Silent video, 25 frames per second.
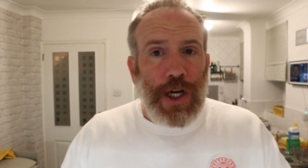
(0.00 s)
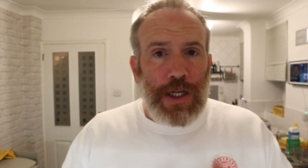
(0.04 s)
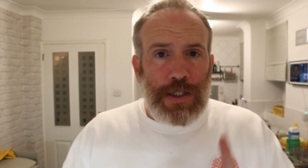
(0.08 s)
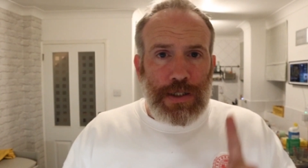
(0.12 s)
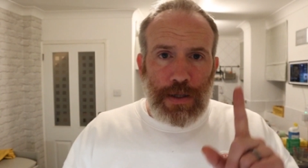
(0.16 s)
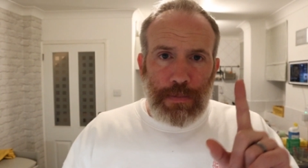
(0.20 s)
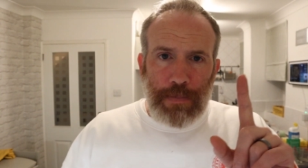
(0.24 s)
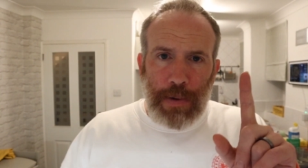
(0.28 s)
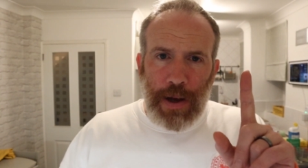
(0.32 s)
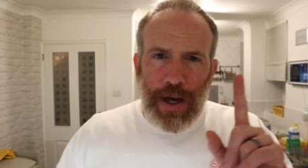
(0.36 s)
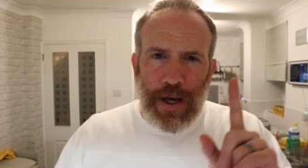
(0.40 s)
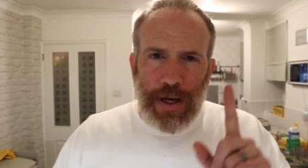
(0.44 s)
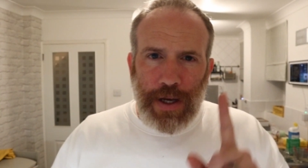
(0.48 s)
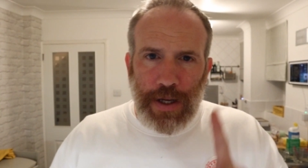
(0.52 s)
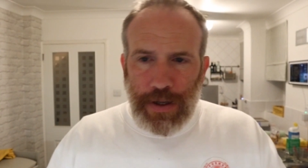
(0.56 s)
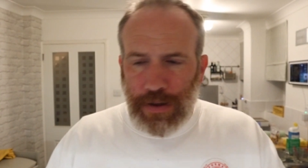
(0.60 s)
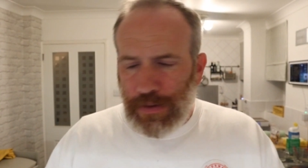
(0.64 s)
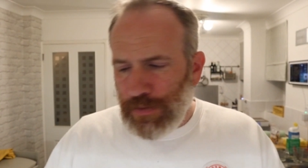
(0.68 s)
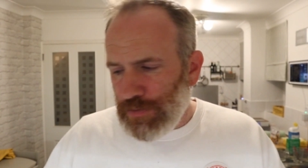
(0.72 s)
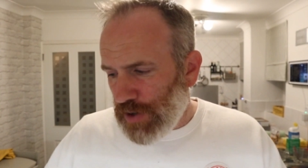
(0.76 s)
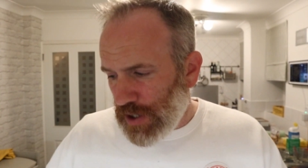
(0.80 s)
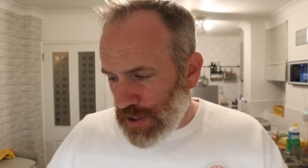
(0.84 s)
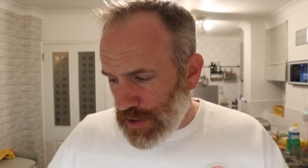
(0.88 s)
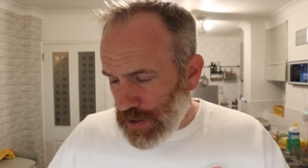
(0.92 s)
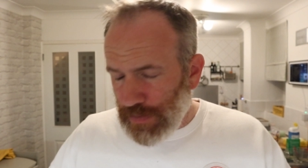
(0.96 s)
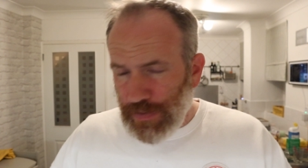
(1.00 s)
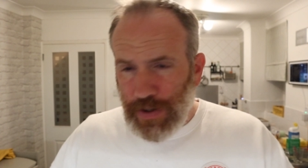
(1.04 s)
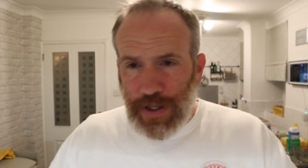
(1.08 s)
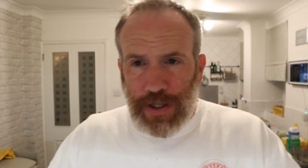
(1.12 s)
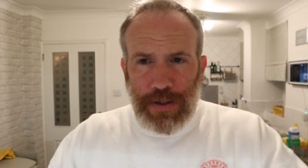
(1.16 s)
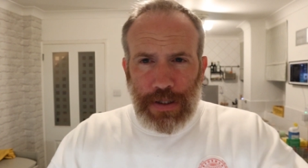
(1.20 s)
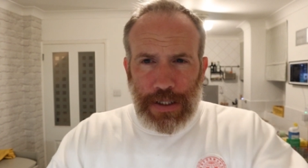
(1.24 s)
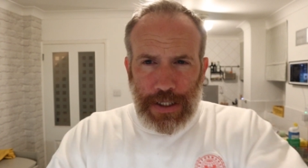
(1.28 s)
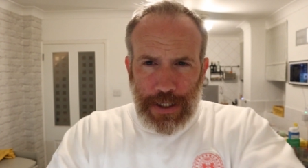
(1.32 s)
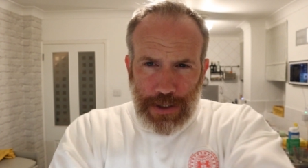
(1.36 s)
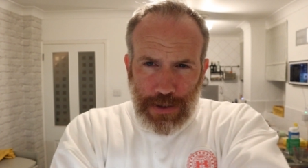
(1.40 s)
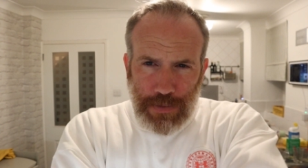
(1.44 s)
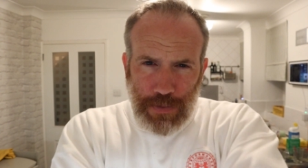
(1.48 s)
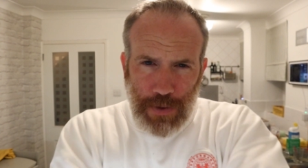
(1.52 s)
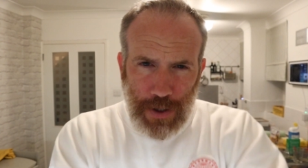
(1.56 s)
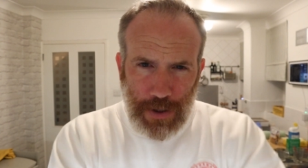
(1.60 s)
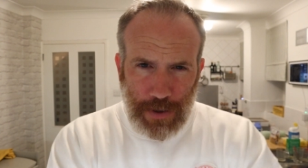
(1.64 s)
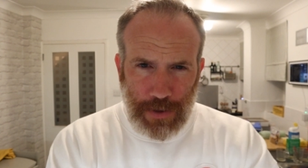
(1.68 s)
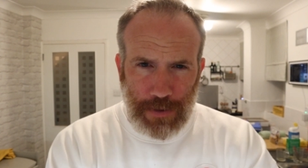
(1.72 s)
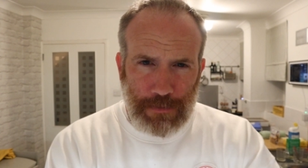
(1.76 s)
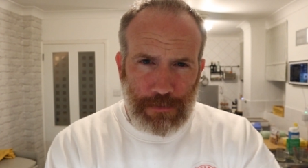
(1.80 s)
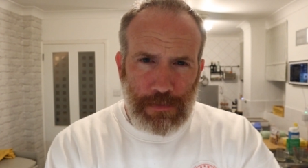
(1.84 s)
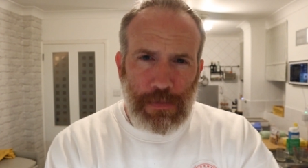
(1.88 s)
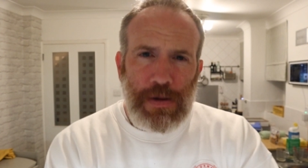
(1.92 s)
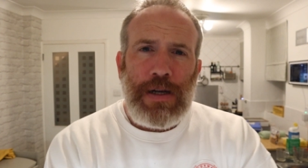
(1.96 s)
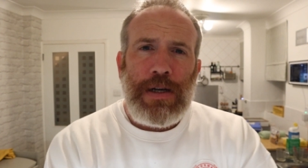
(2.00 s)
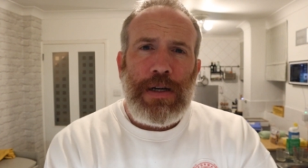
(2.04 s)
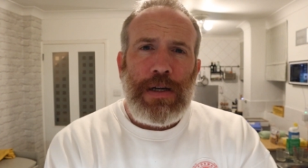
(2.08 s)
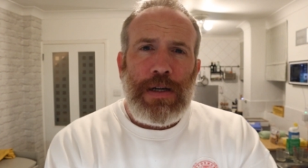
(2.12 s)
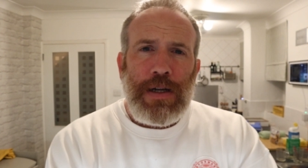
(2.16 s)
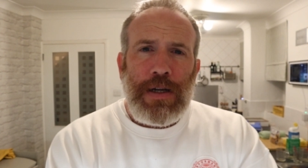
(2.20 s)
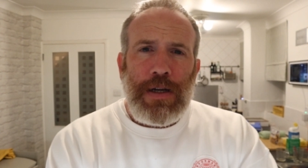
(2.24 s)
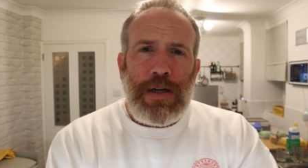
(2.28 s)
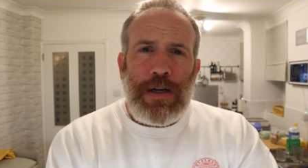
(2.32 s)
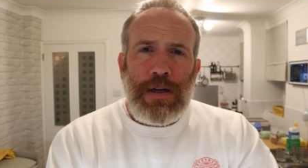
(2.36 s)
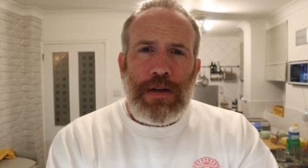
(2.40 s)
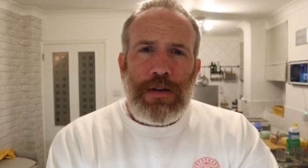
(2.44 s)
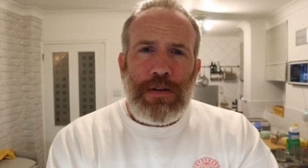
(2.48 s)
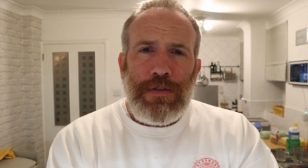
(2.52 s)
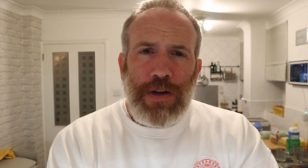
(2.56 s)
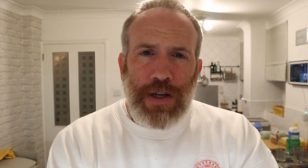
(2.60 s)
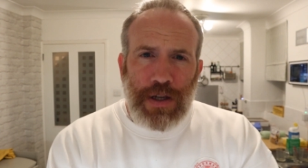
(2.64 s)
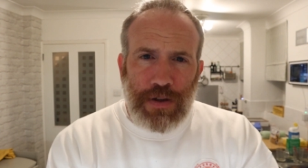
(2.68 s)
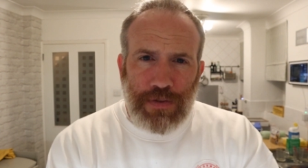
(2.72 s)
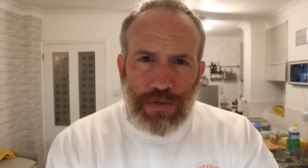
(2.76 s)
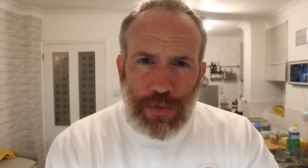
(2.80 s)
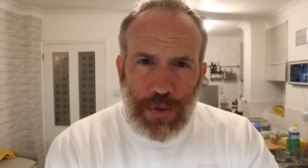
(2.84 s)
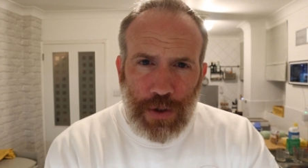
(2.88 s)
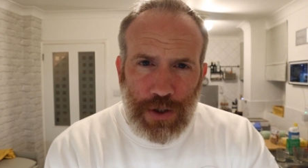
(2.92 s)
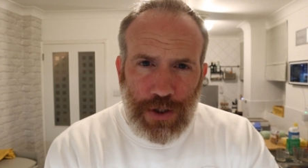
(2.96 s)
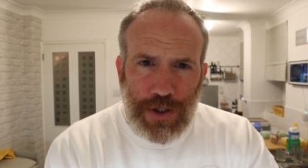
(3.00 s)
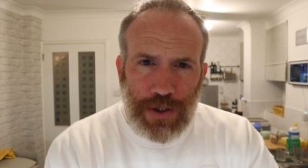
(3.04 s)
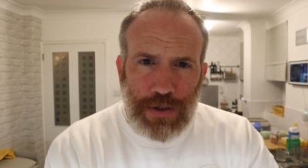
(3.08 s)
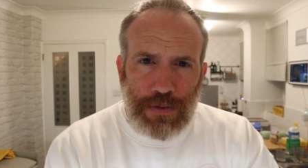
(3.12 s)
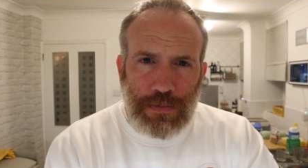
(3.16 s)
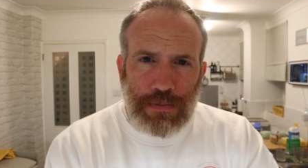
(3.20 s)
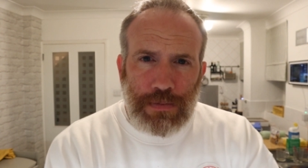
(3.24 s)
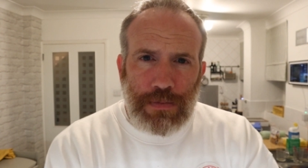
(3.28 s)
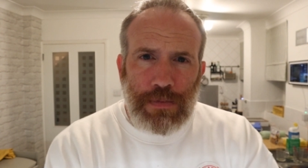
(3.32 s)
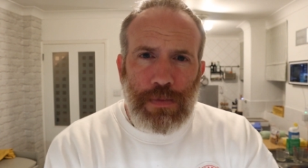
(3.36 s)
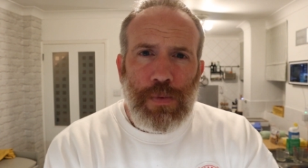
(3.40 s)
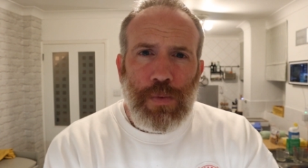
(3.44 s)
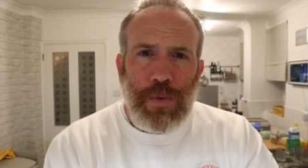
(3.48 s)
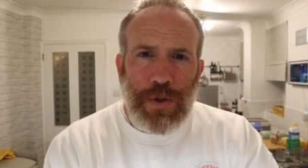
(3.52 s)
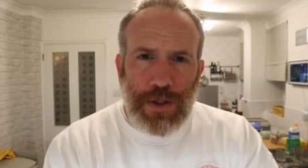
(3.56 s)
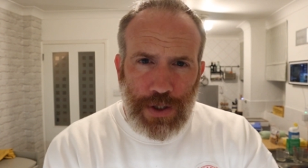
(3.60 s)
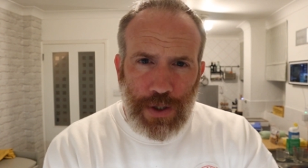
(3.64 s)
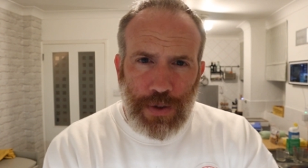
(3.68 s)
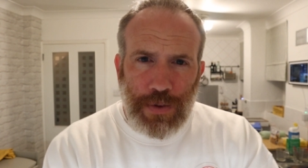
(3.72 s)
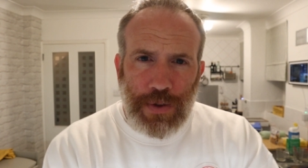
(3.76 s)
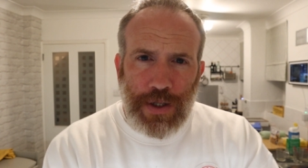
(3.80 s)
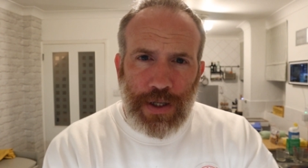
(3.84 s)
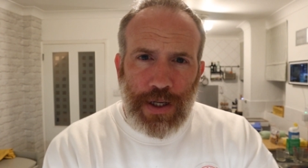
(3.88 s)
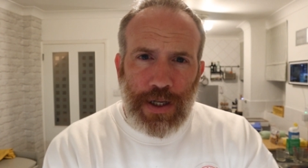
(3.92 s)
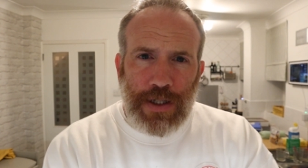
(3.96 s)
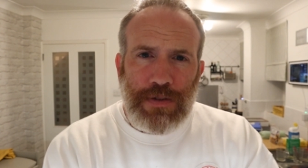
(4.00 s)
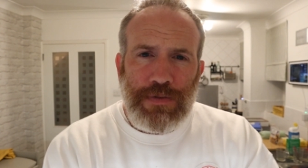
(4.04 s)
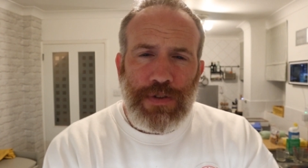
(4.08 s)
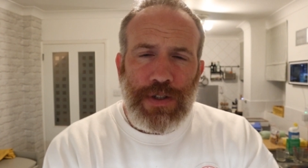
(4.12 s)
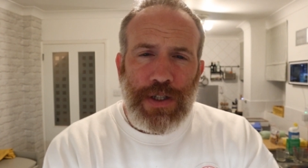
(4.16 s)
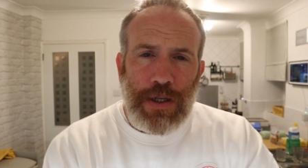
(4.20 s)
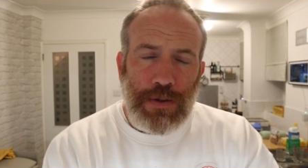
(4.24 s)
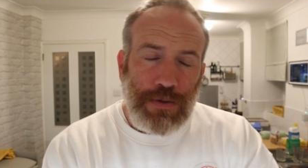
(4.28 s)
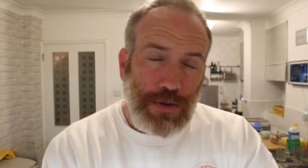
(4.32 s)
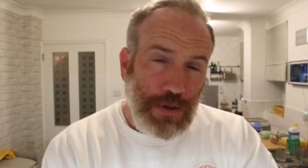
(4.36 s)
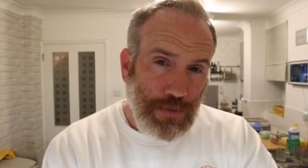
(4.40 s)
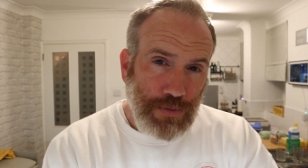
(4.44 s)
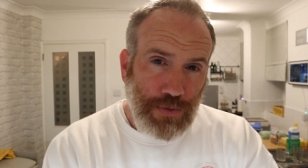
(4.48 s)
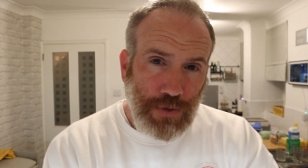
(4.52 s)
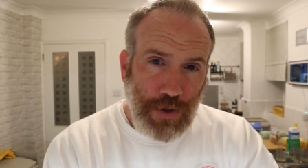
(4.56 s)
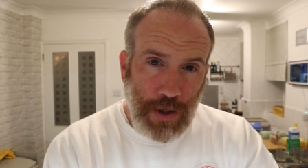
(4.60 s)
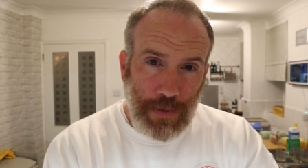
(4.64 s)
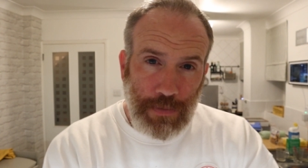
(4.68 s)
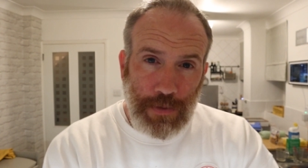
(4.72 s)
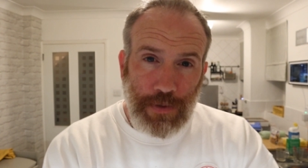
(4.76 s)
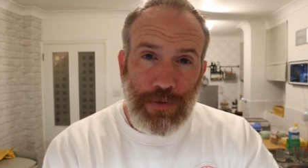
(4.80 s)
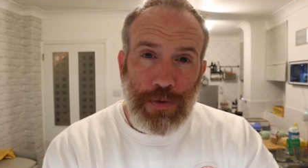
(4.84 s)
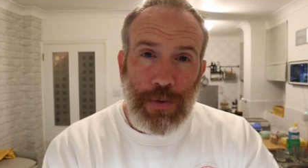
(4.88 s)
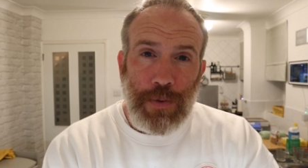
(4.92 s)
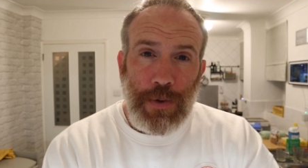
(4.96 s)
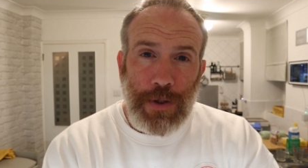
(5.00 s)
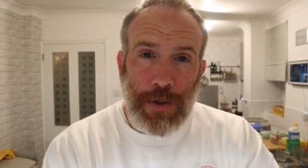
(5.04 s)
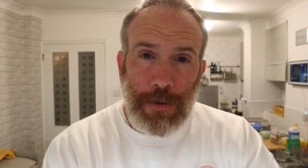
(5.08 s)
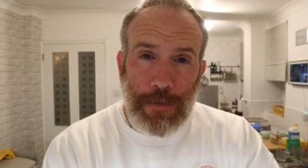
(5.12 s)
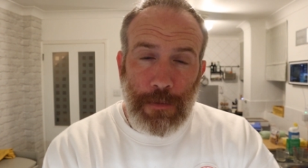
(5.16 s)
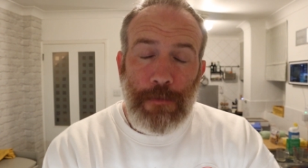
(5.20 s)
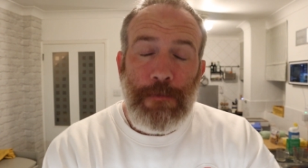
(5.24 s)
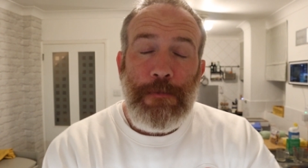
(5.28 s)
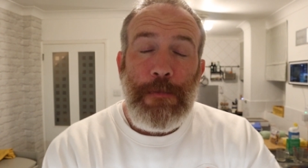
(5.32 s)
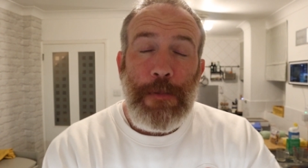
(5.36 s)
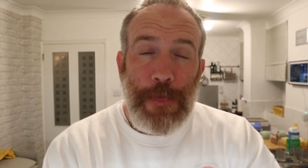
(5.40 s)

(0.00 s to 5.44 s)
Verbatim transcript: just the patty. Rest of it needs work. Thank you for watching. We'll see you on the next video. Subscribe if you want it.